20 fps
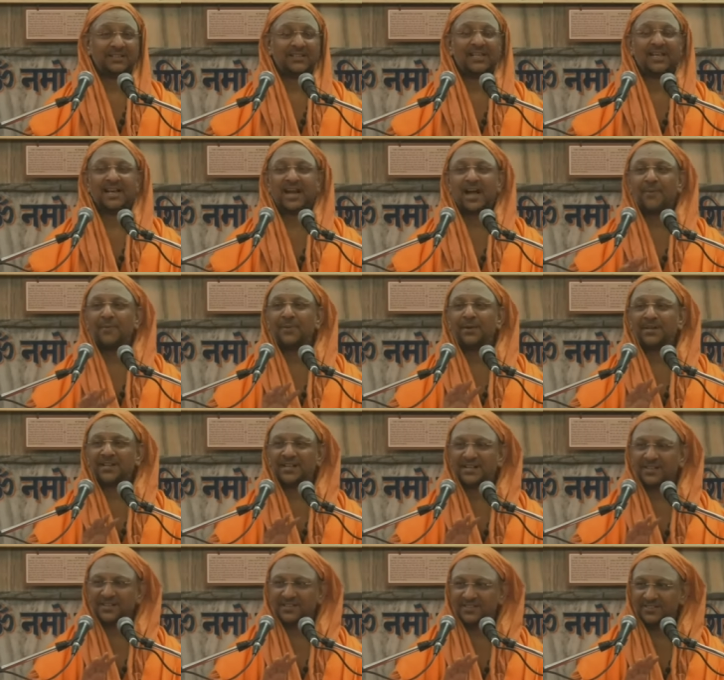there happened
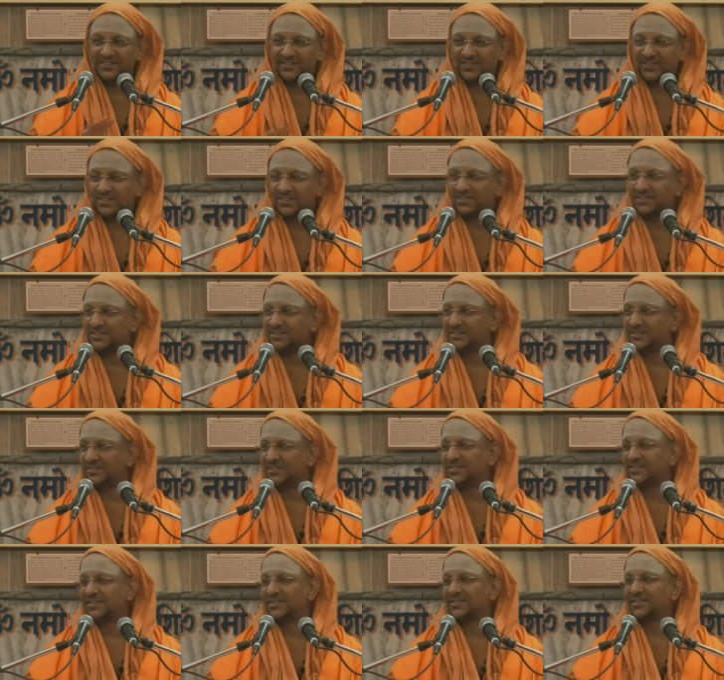an incident.
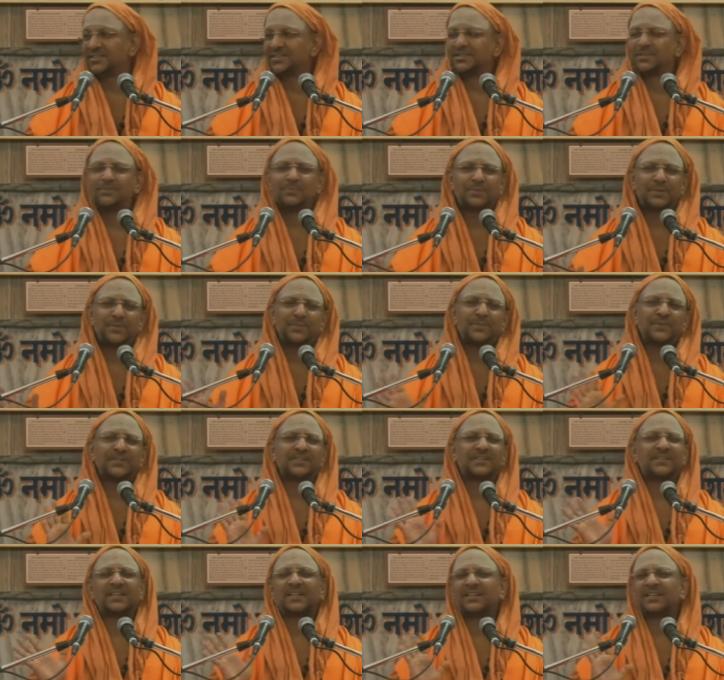Some
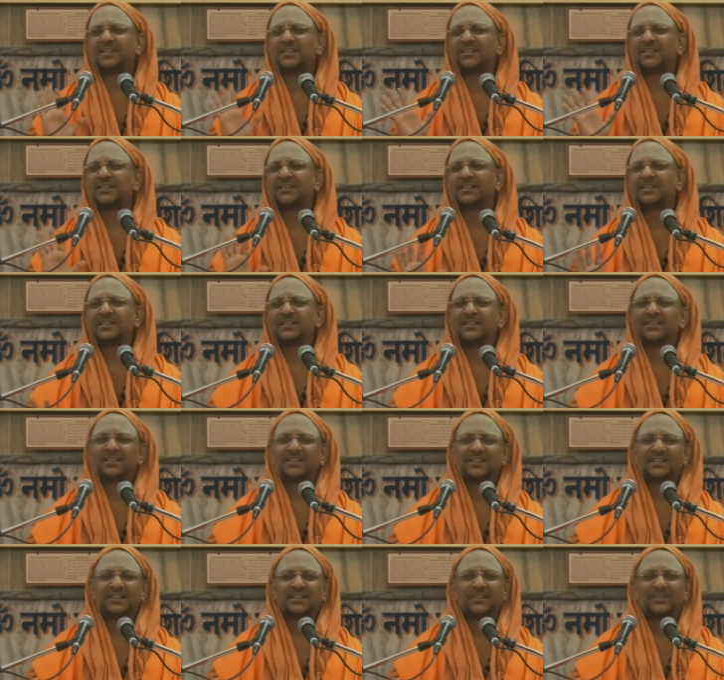people said,
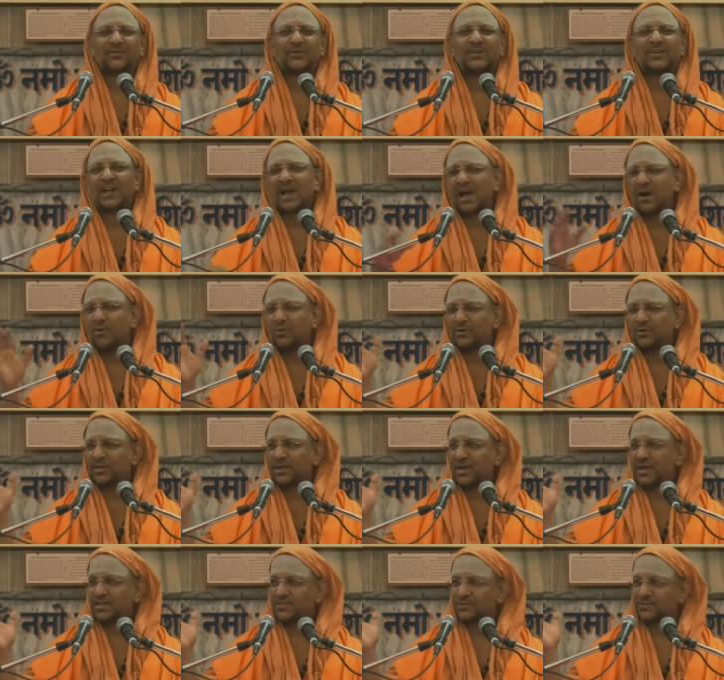An
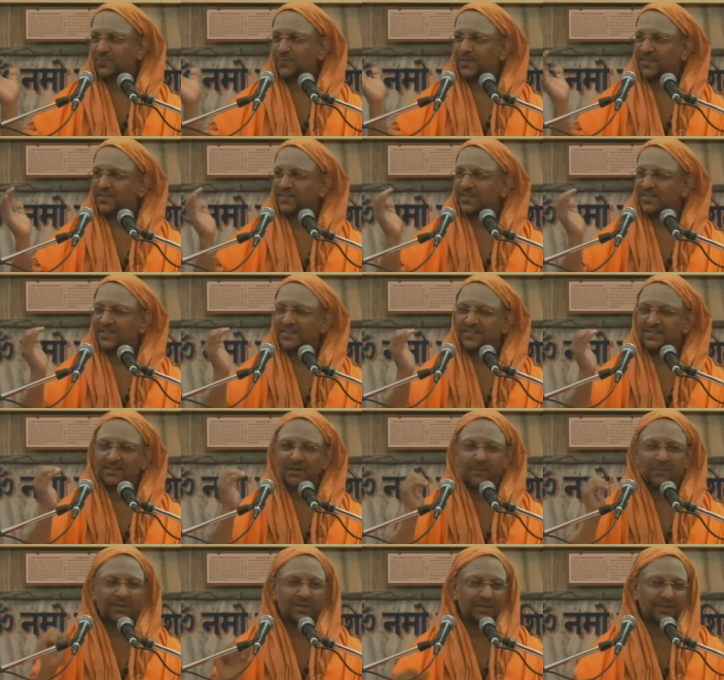outcast person is
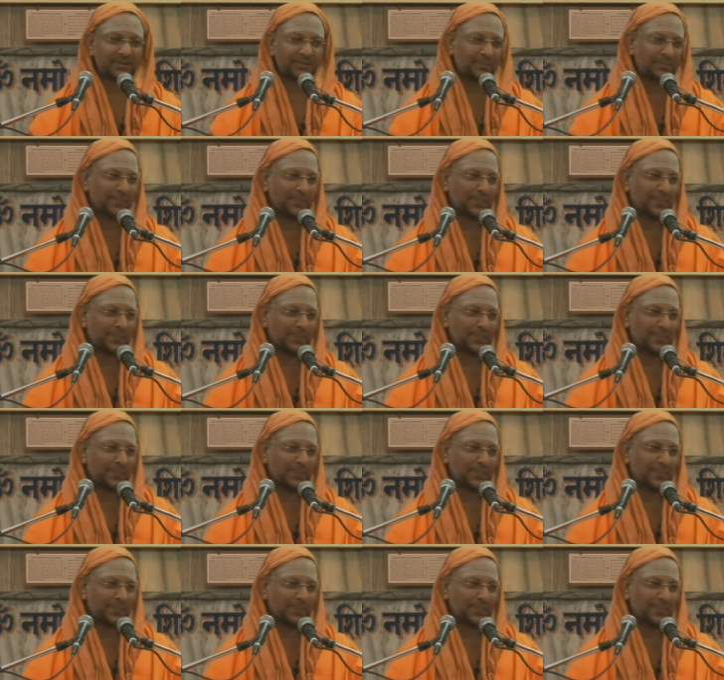coming.